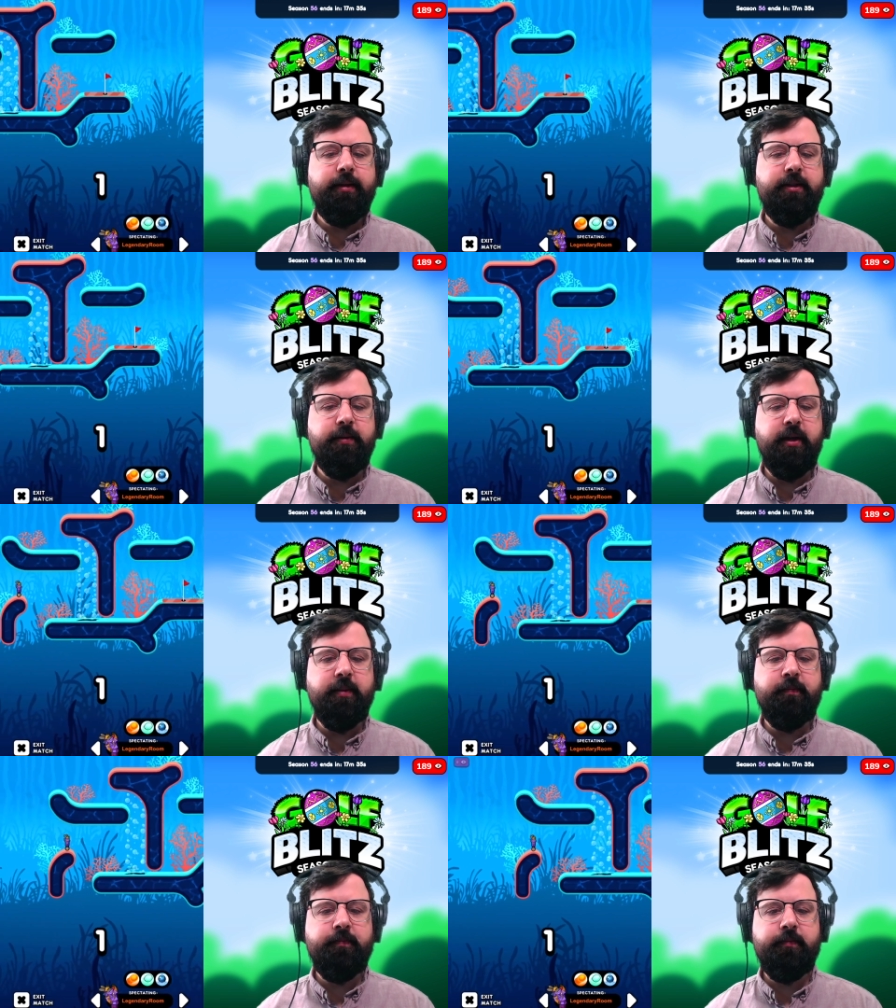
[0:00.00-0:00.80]
I'll tune
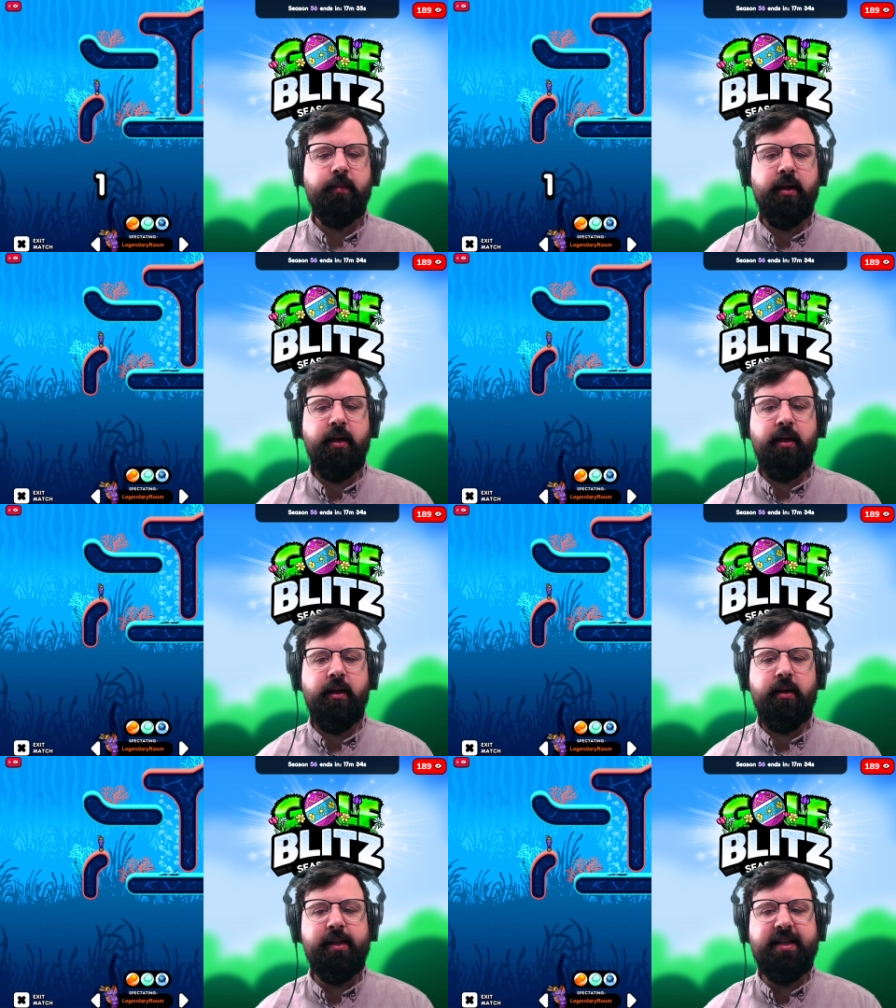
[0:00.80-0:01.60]
in.
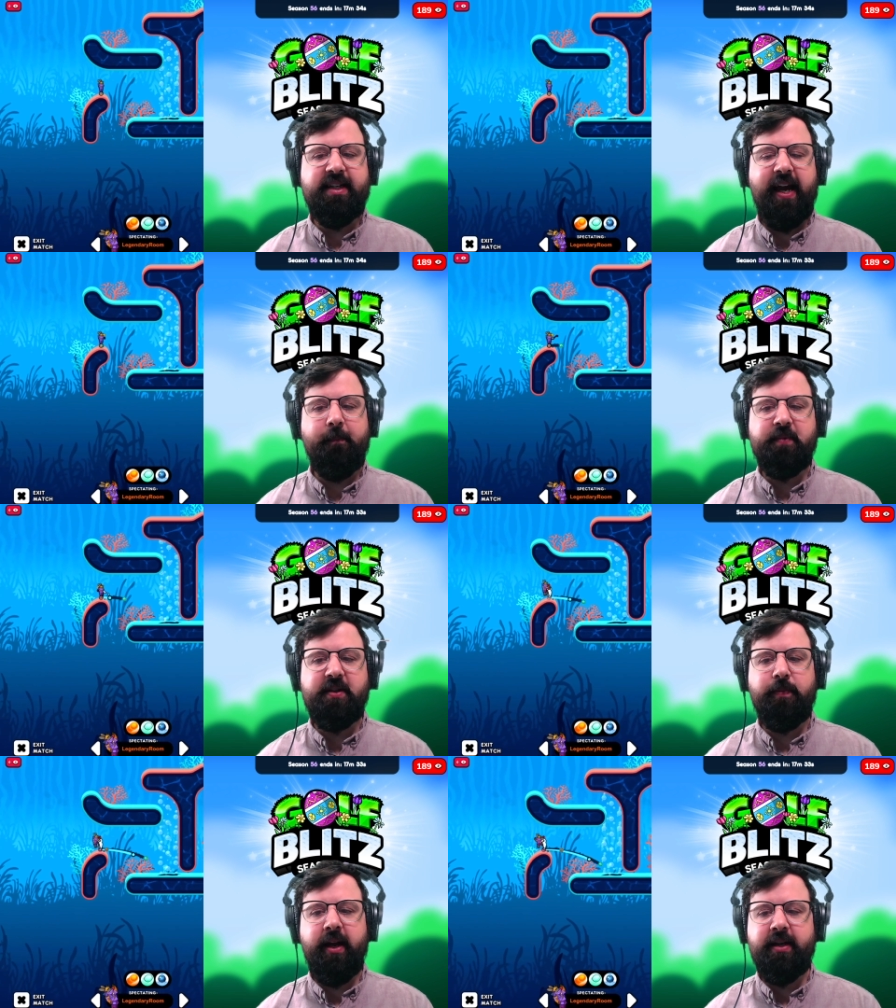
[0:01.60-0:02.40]

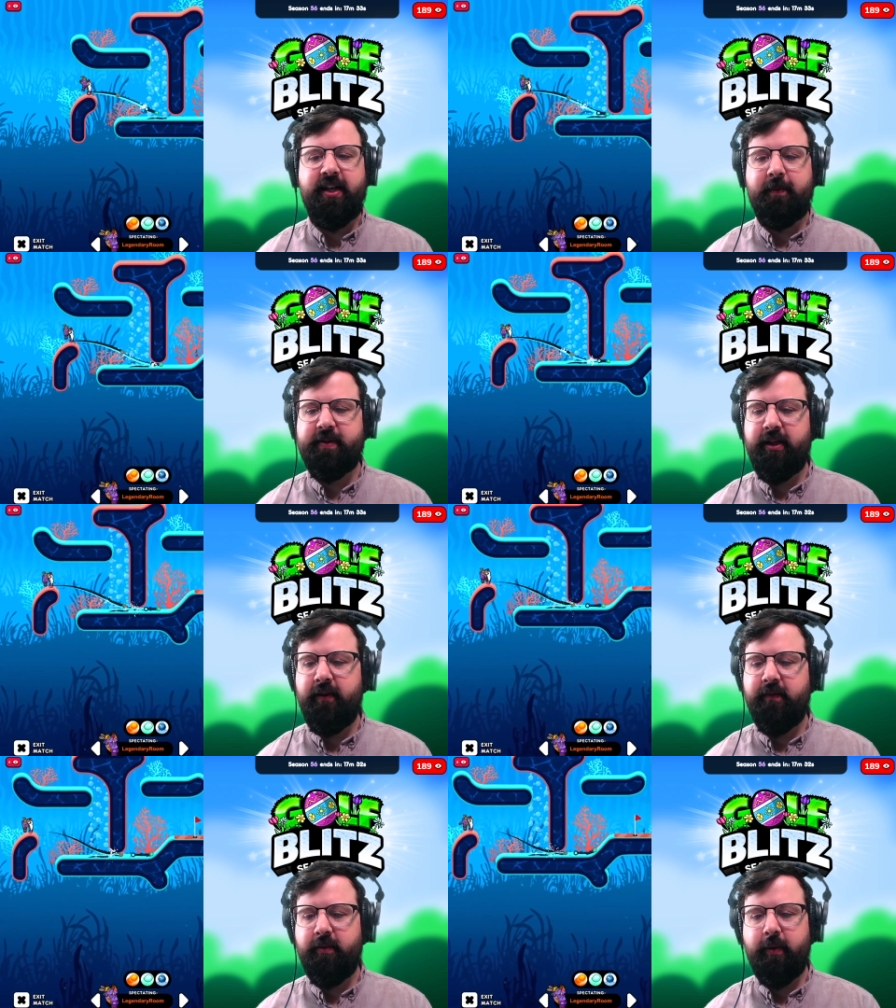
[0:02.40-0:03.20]
Depth, playing Depth. I
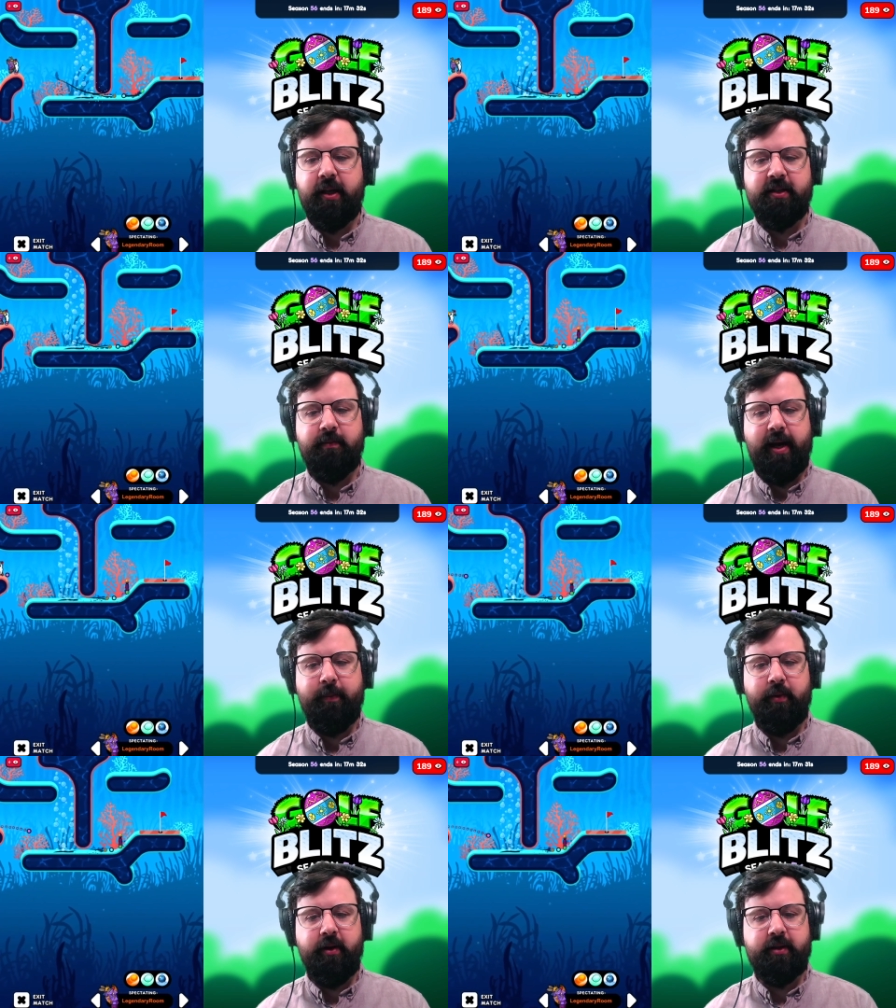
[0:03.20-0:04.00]
love the way this
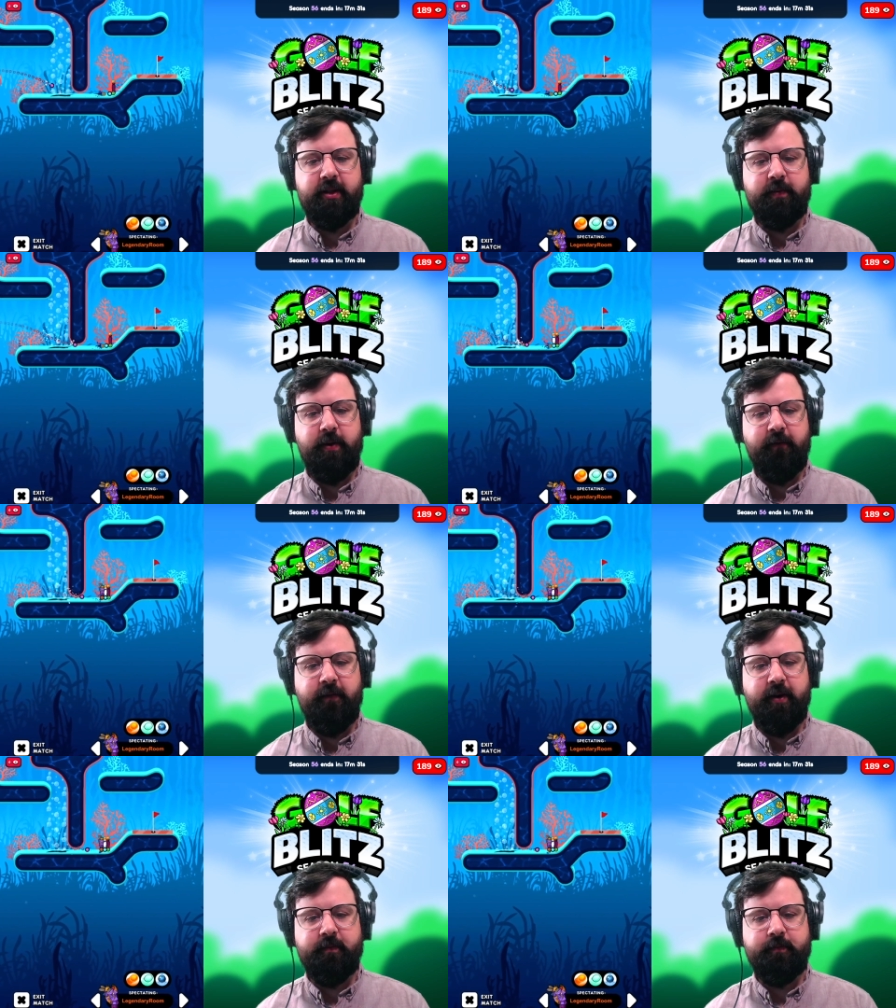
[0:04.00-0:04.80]
map looks. It's pretty
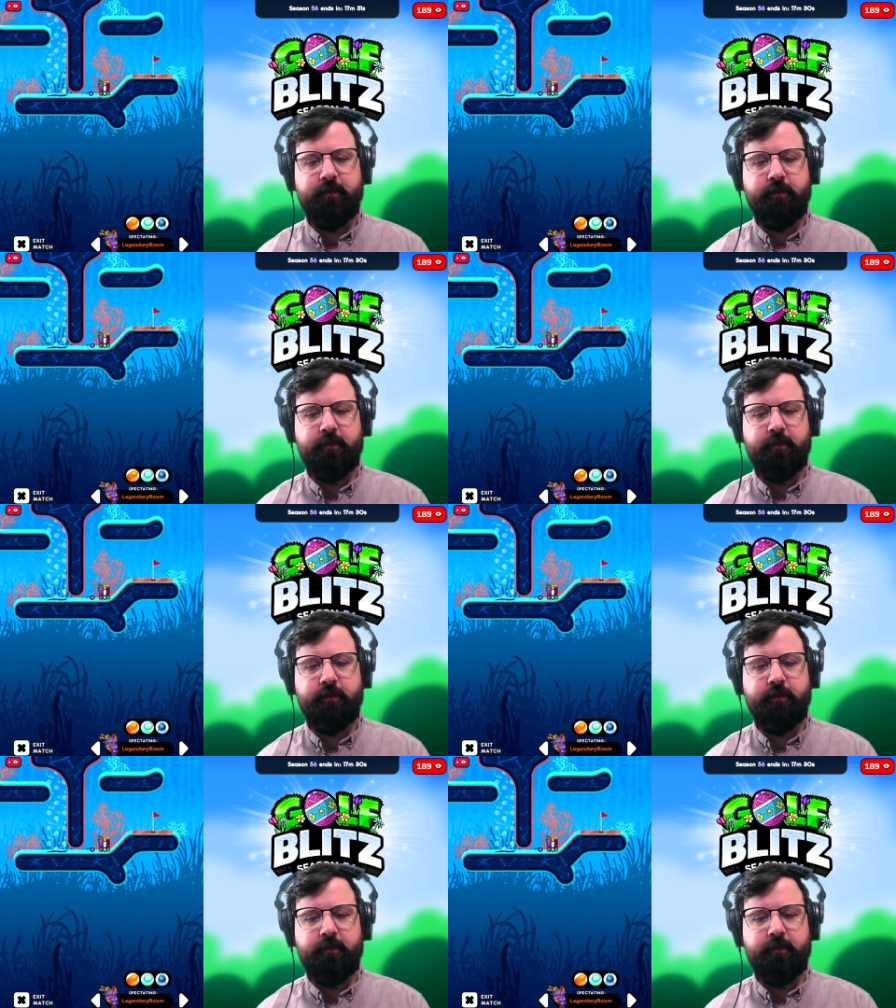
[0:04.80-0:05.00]
fun.